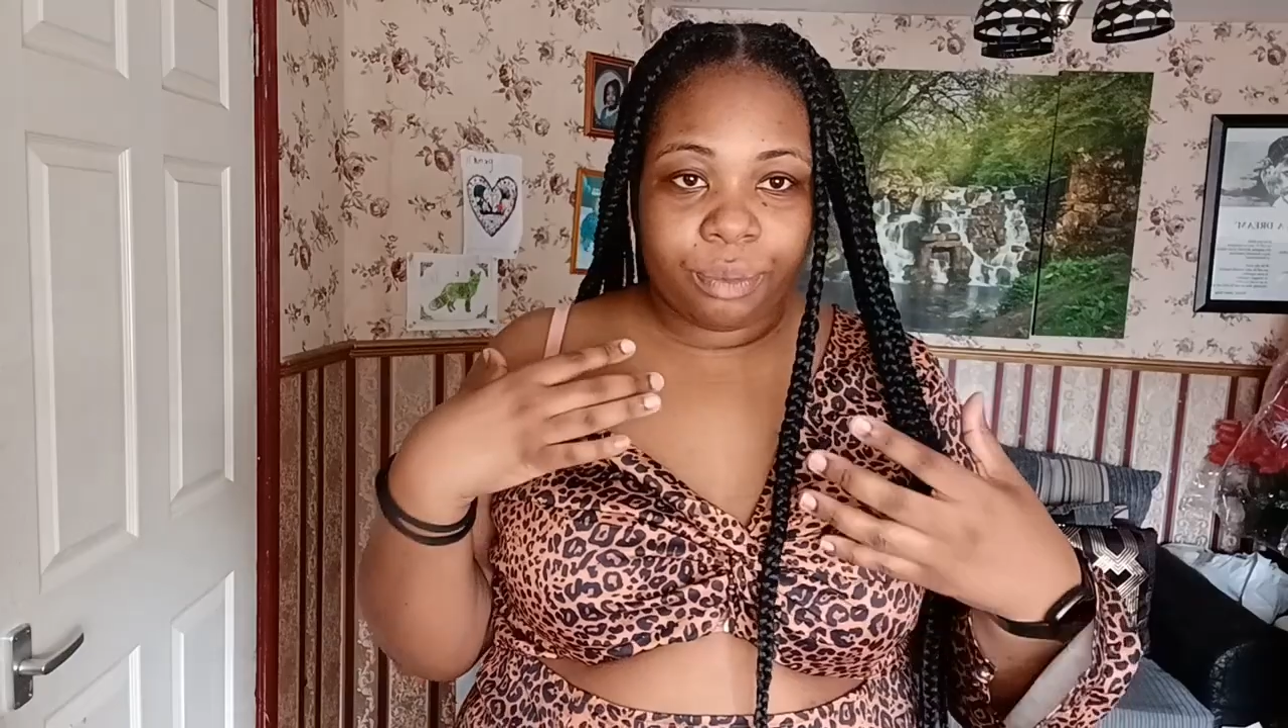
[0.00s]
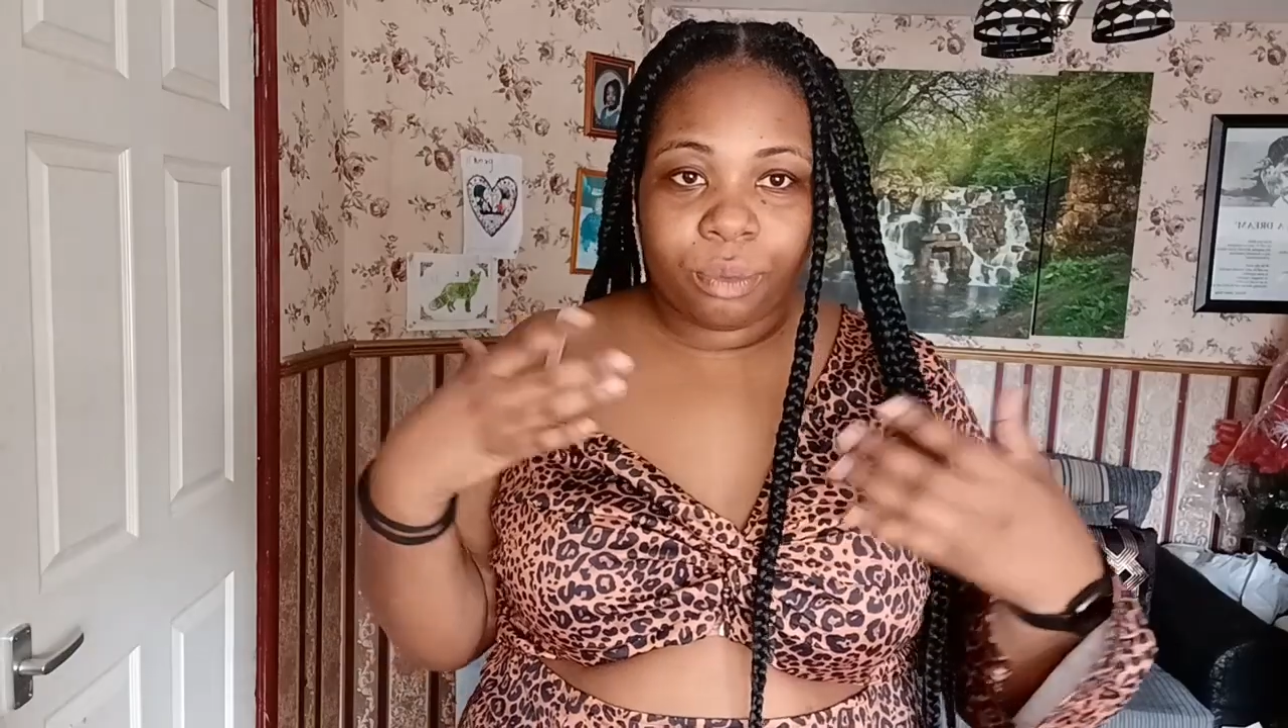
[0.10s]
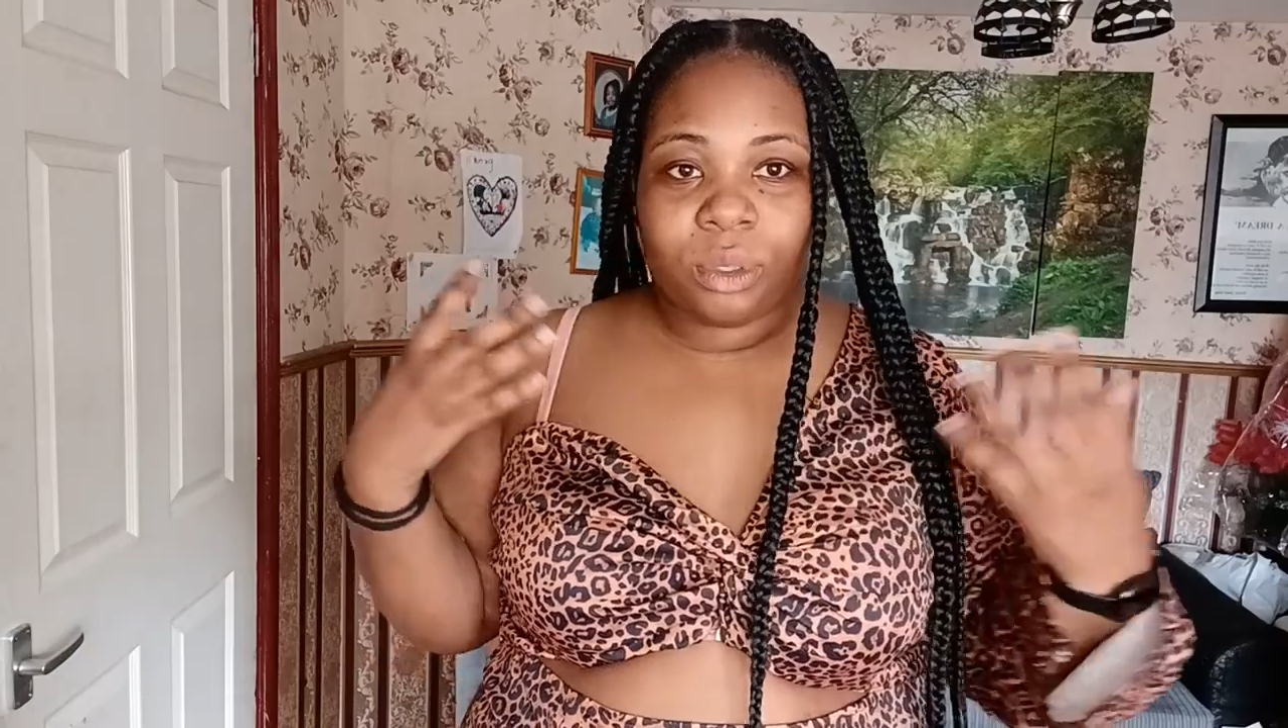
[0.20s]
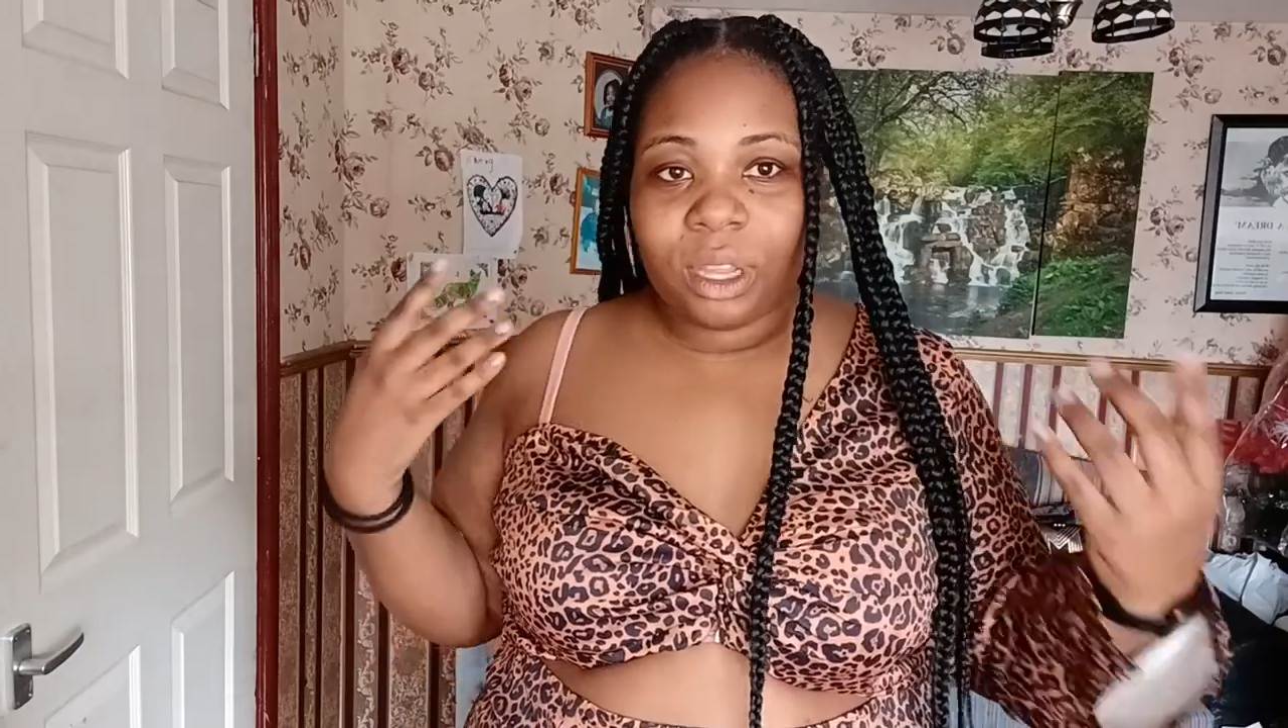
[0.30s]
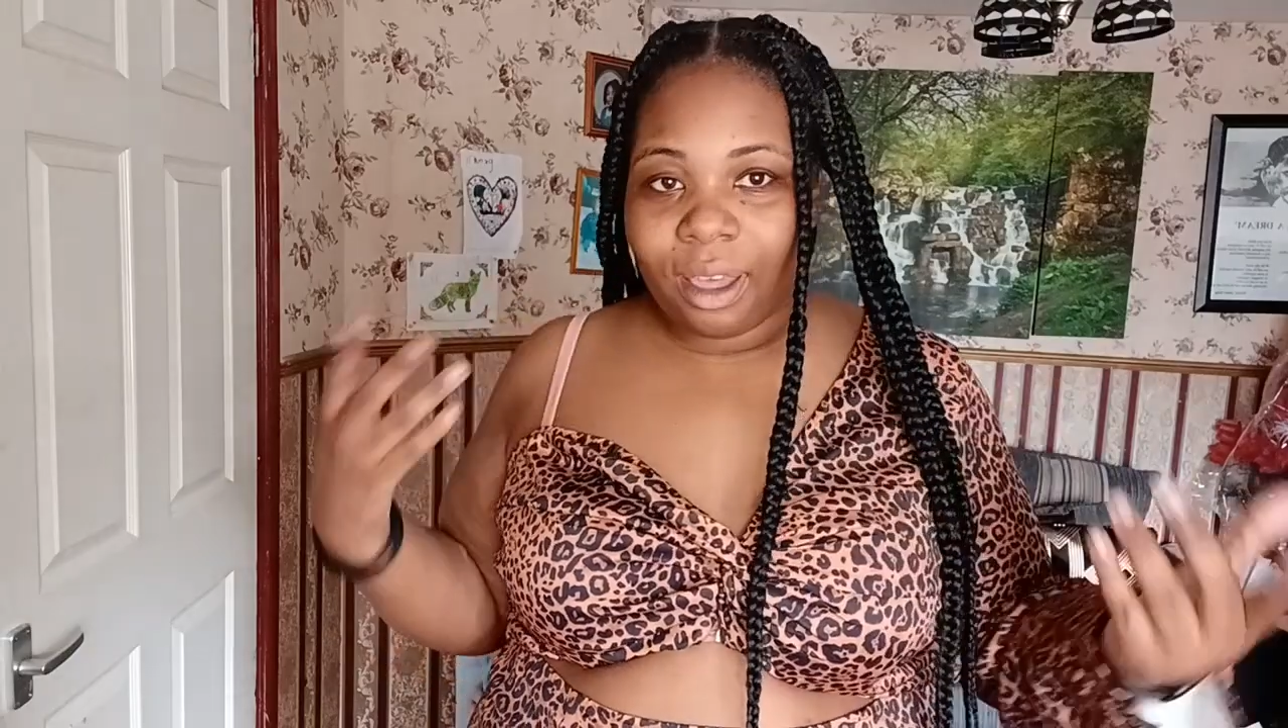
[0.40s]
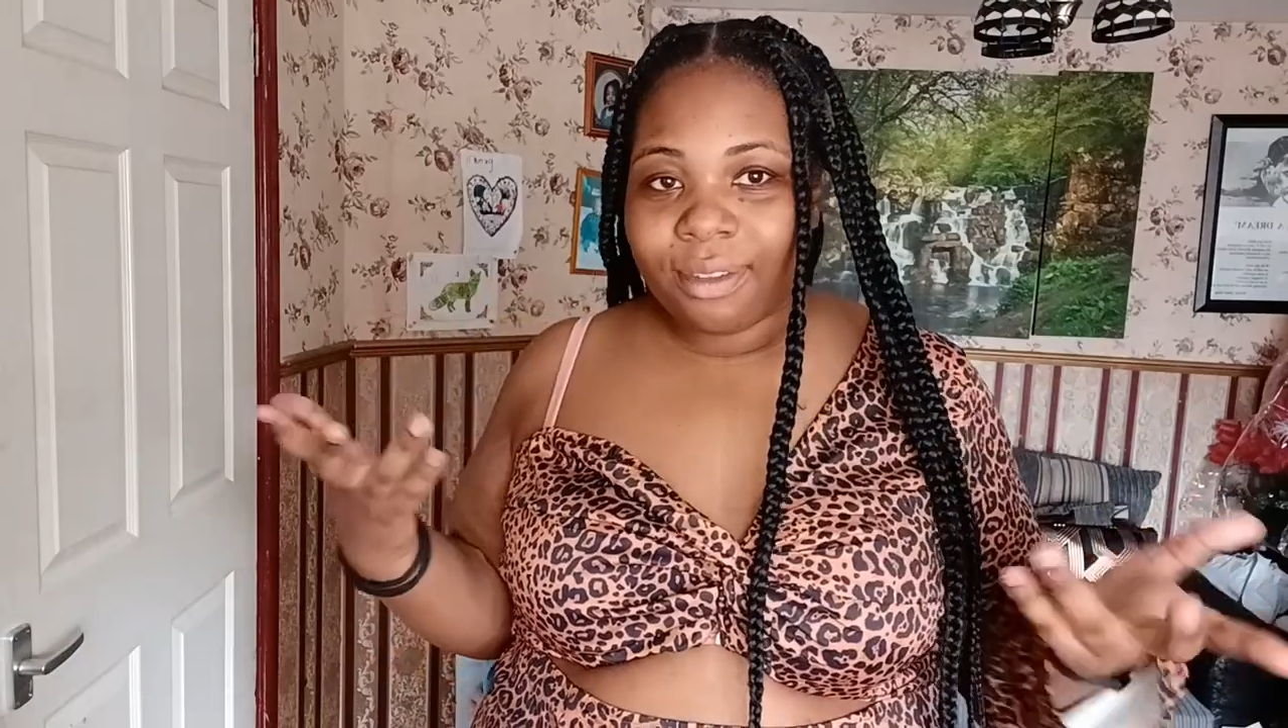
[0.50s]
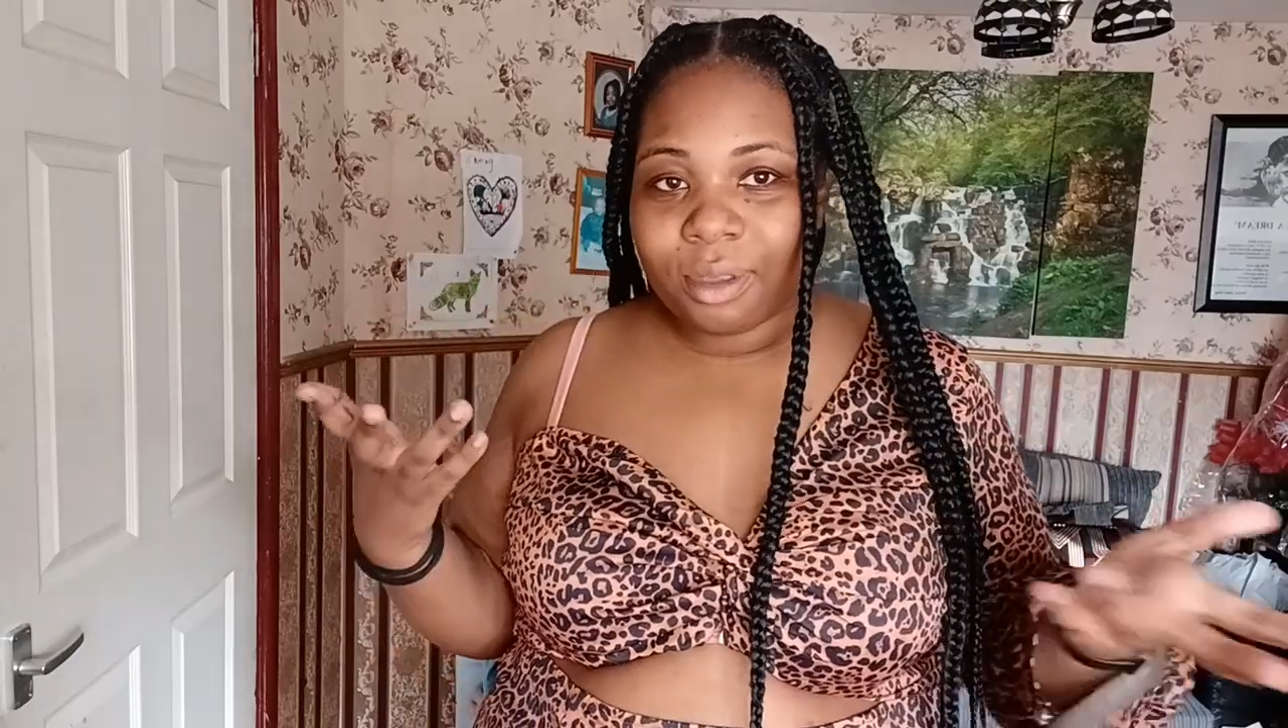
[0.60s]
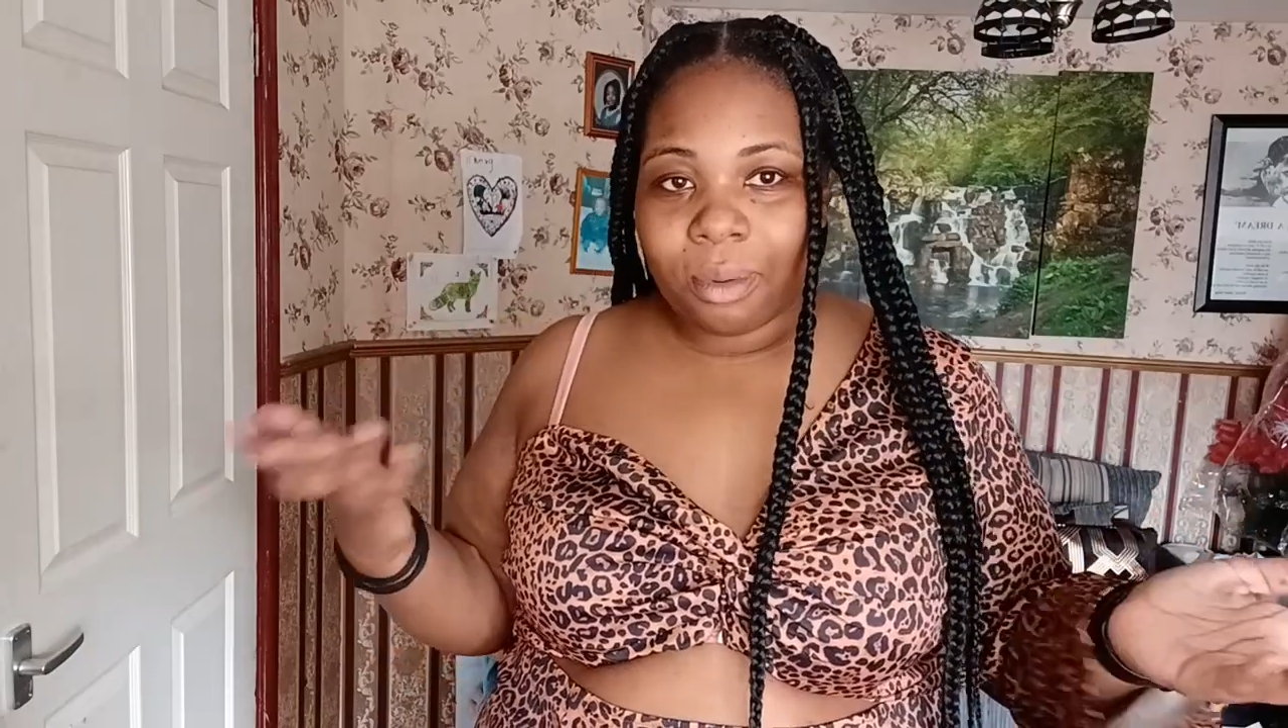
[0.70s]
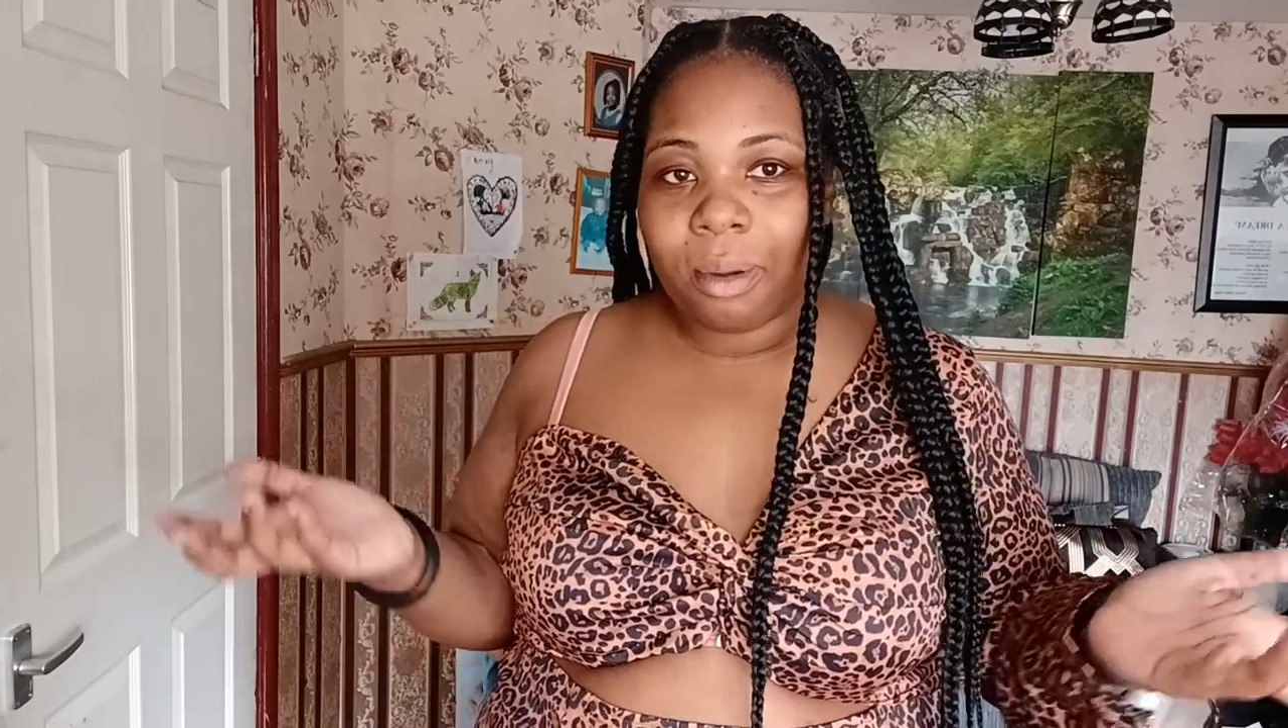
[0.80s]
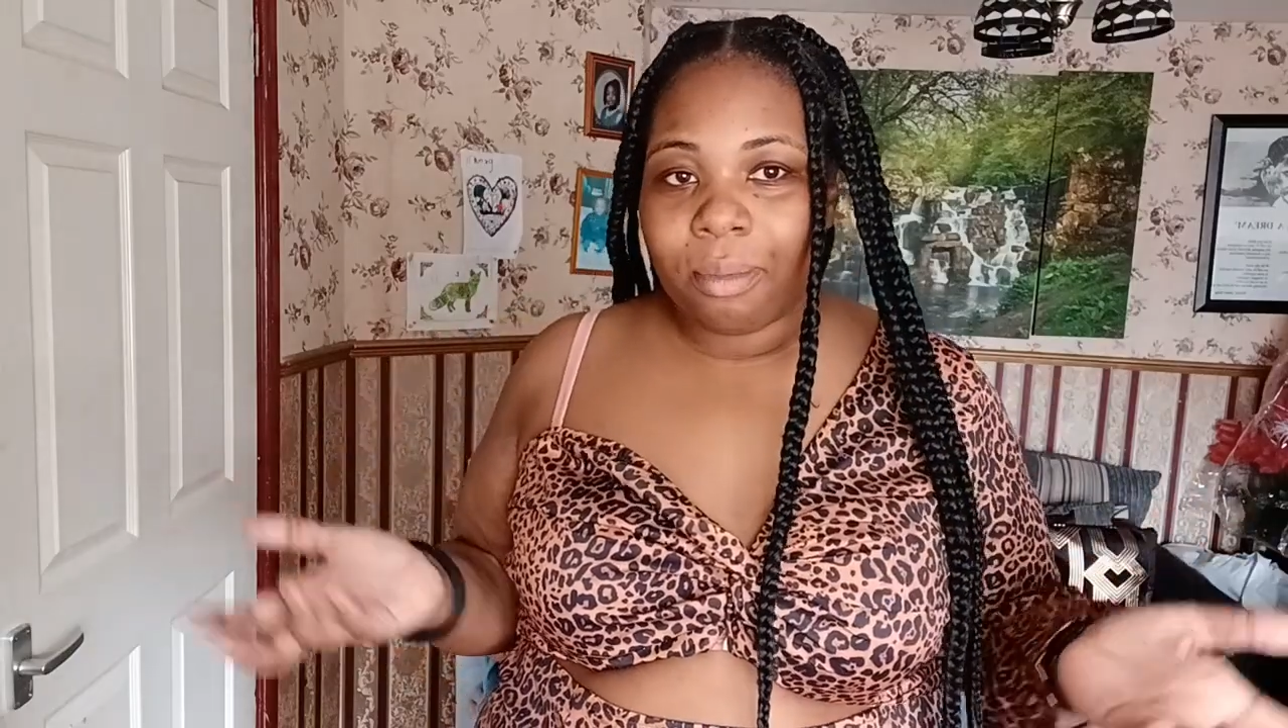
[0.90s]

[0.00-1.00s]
would have to wear a